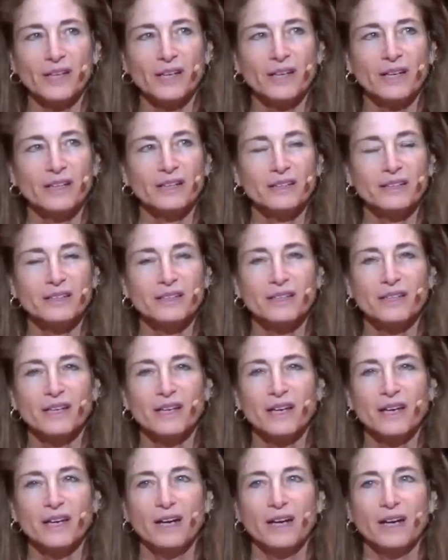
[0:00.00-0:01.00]
And
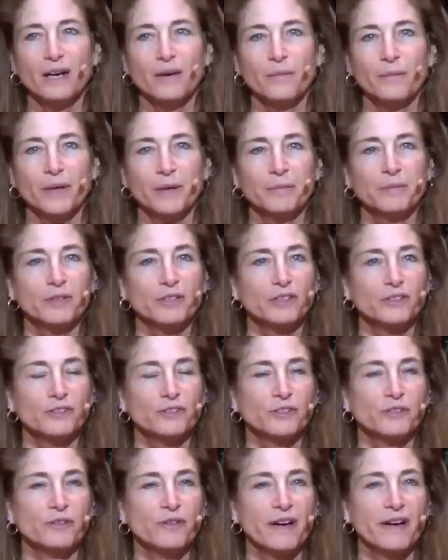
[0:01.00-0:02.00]
uh, my book,
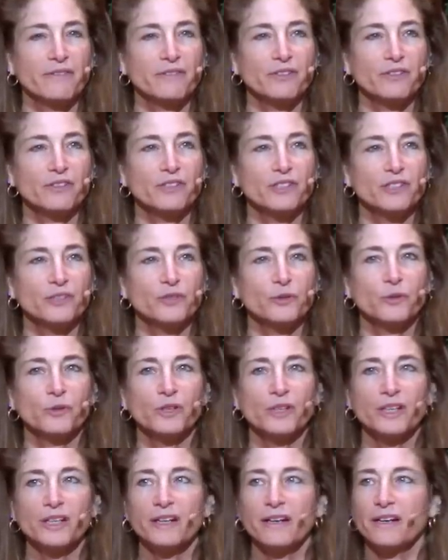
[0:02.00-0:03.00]
True Refuge, is
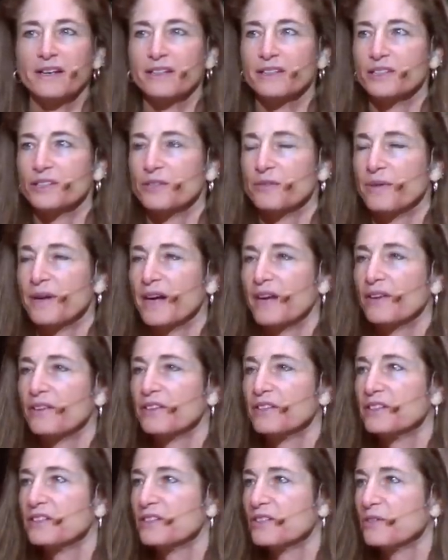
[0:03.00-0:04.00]
organized
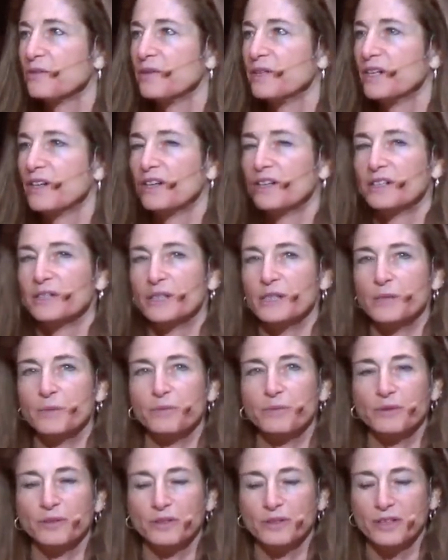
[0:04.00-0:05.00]
around these three
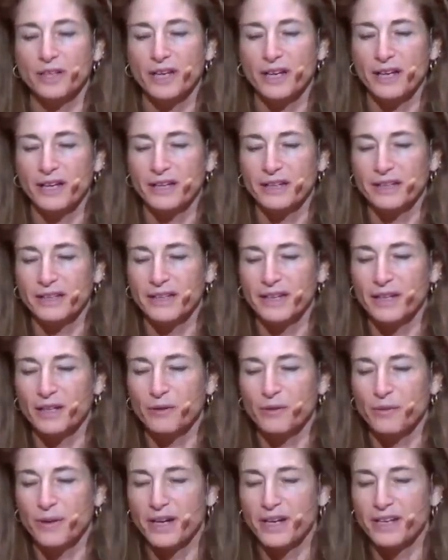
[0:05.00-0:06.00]
archetypal
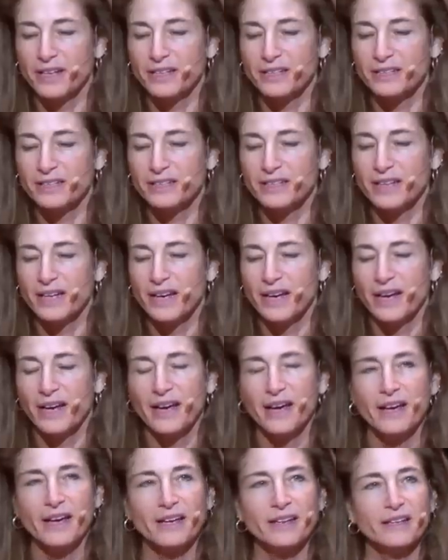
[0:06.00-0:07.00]
gateways.
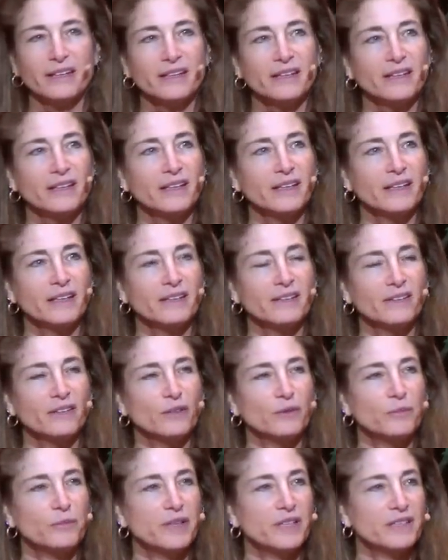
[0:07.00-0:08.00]
And
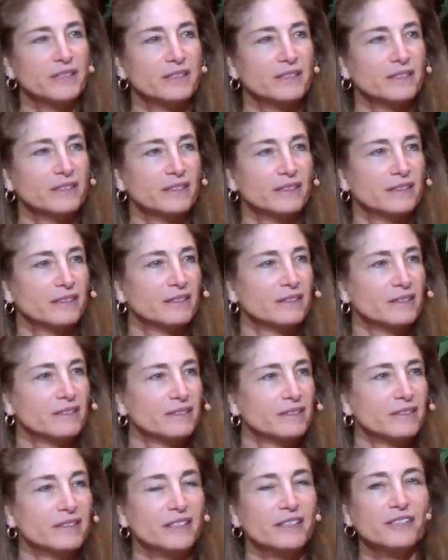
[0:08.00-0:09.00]
the basic
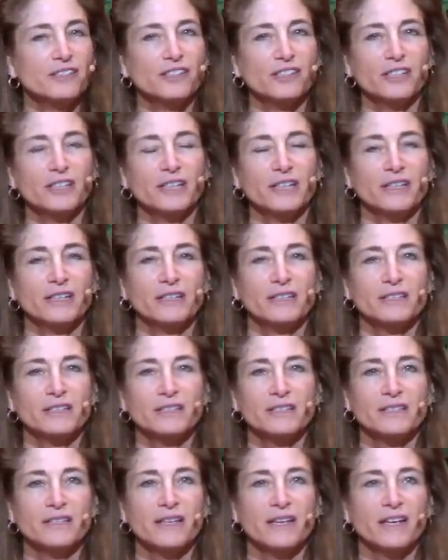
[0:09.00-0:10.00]
teaching
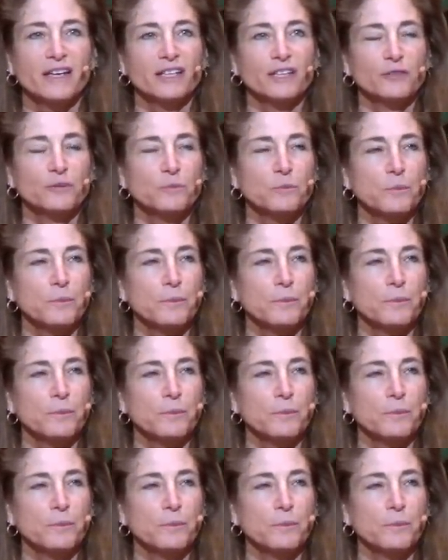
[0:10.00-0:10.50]
is that